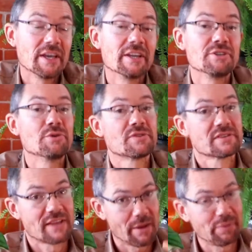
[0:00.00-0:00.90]
It
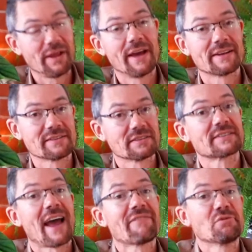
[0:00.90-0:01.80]
uses that plant as a
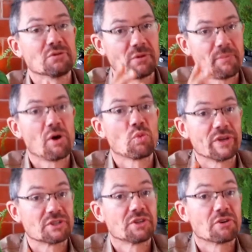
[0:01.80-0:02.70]
scaffold upon
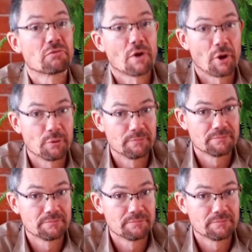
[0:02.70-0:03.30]
which to grow.